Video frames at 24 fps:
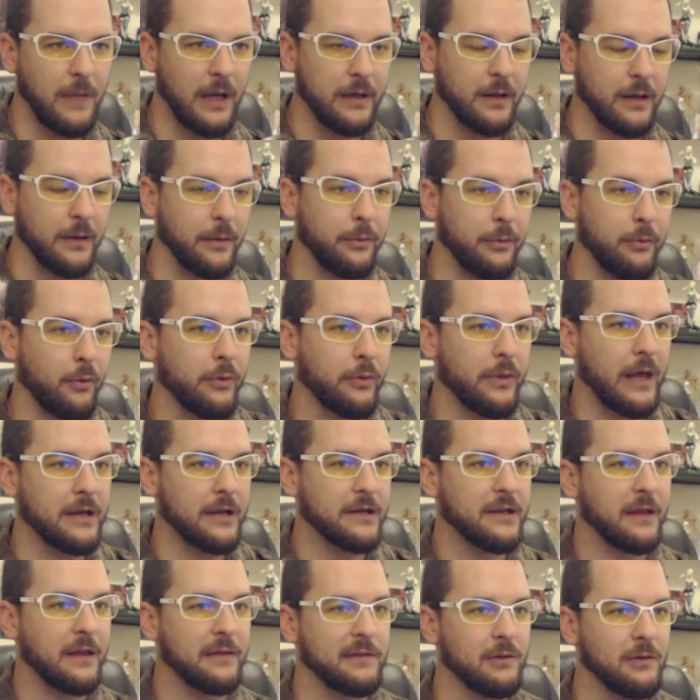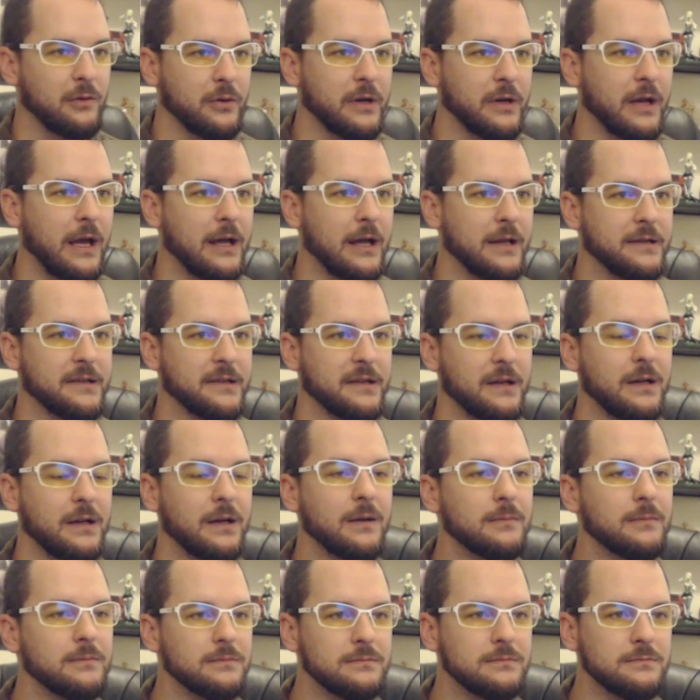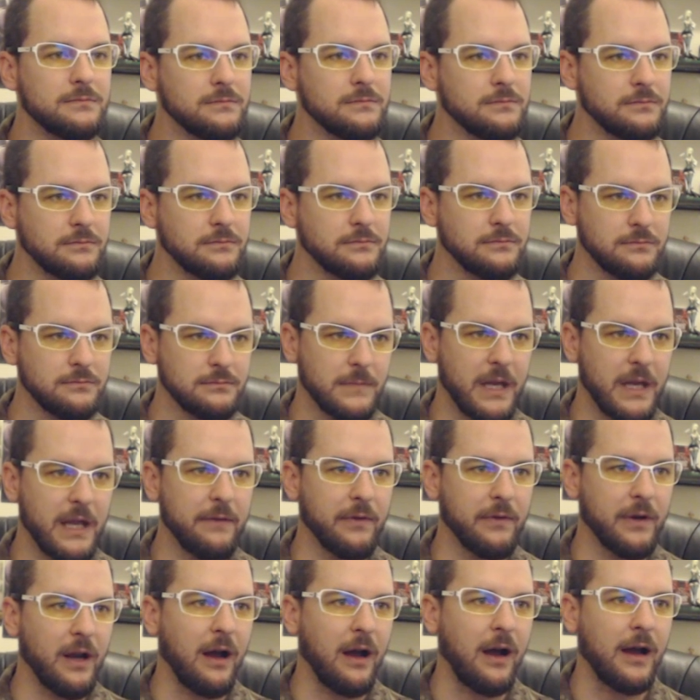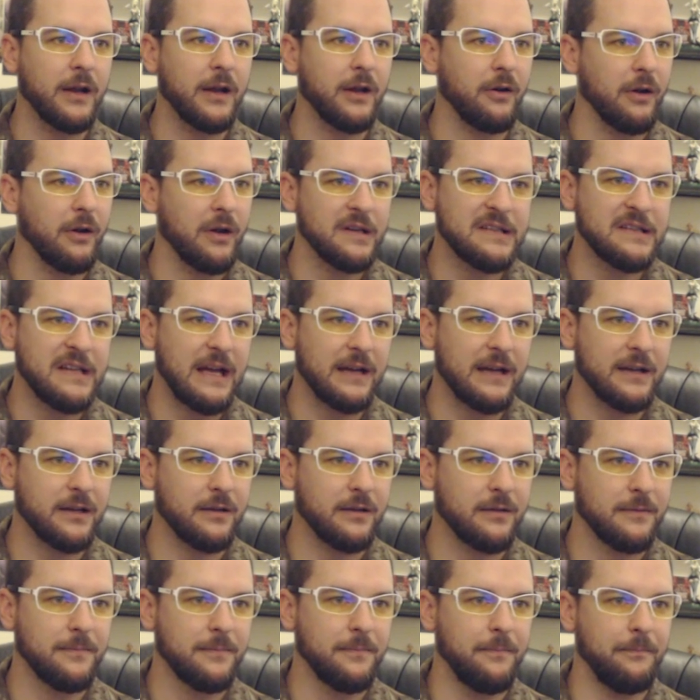I can throw that Deathlord at even higher attack